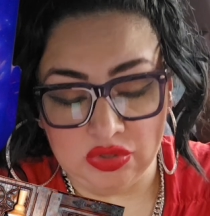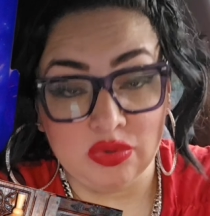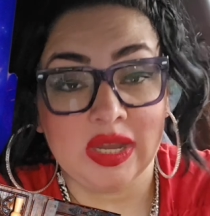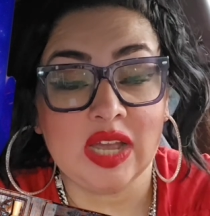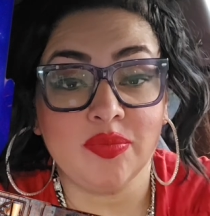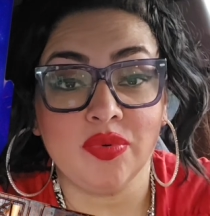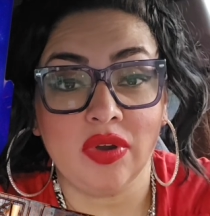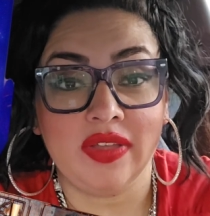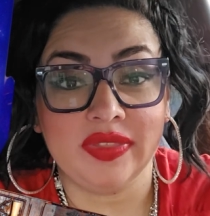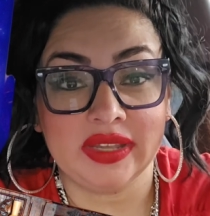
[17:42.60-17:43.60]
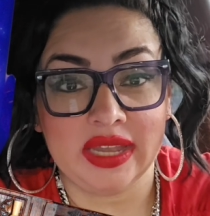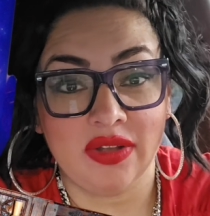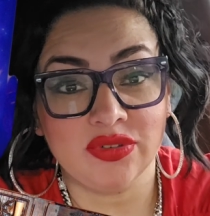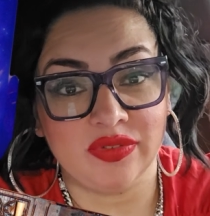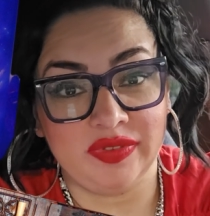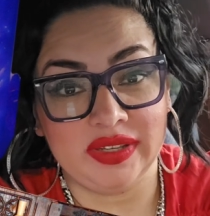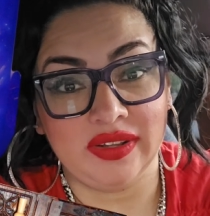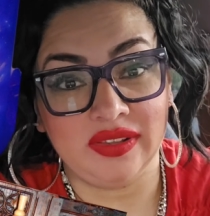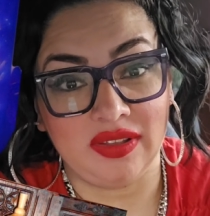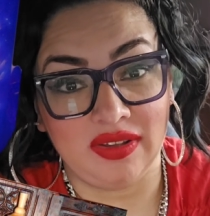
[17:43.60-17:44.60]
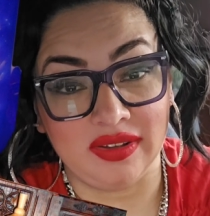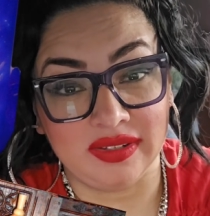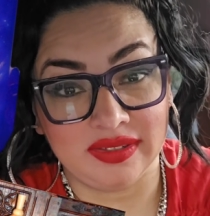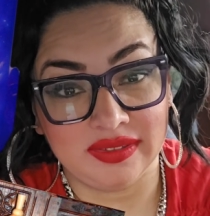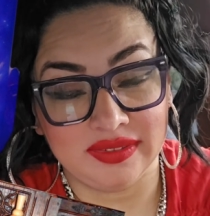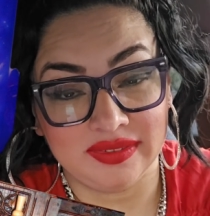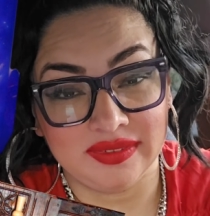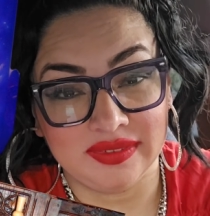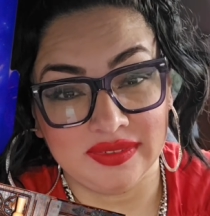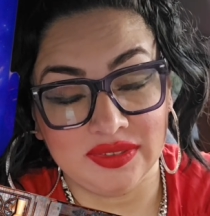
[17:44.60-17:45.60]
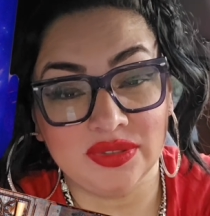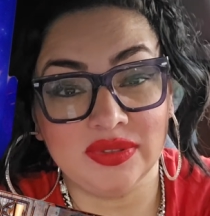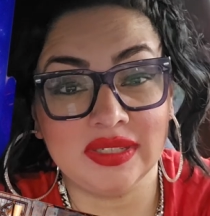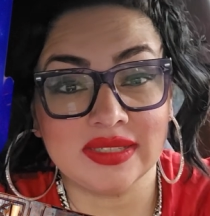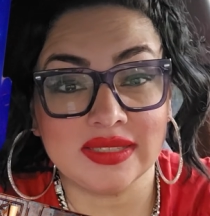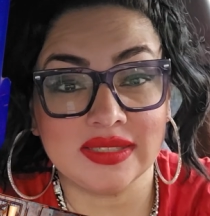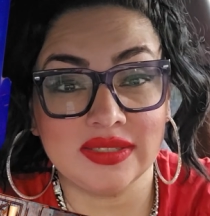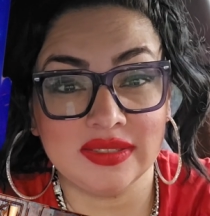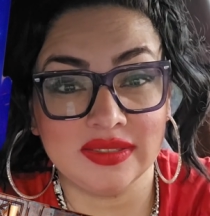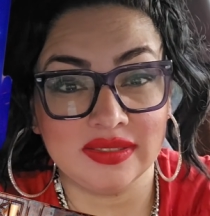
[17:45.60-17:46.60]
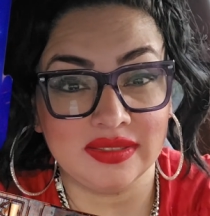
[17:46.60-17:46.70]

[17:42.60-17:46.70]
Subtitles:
you had brought the counterfeit along to this